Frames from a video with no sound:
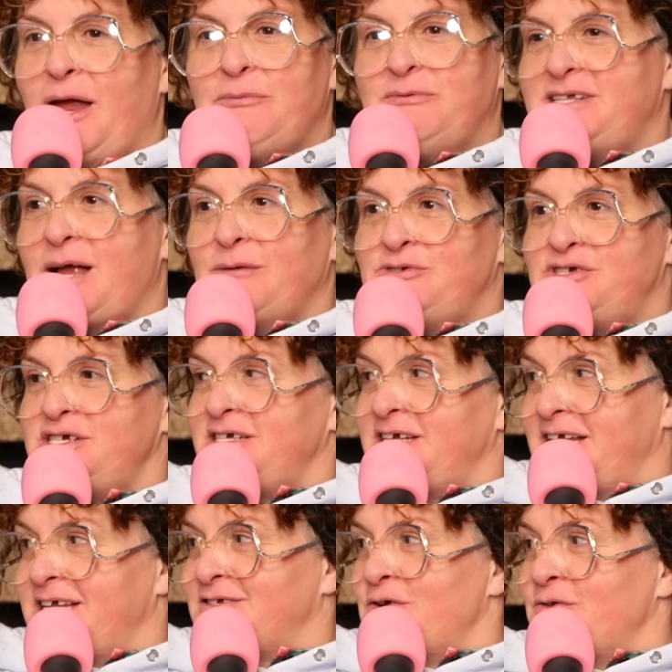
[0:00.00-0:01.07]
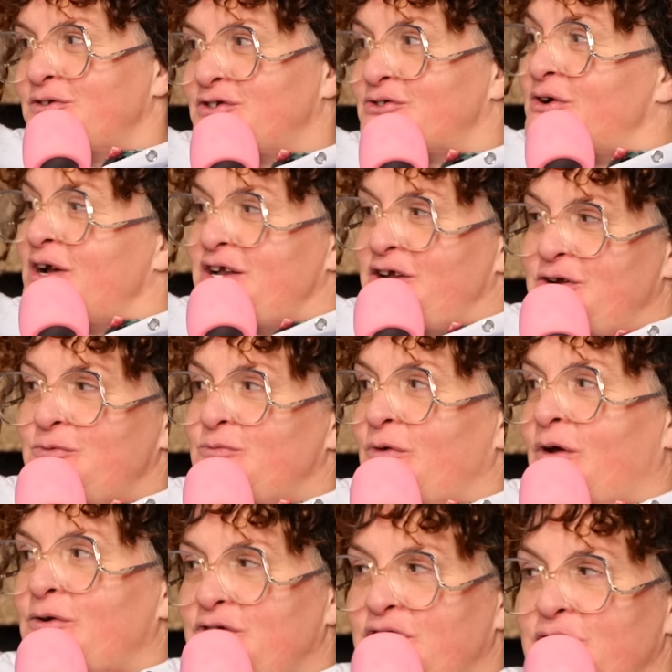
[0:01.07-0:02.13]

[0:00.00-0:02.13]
Every time she gets on the screen, you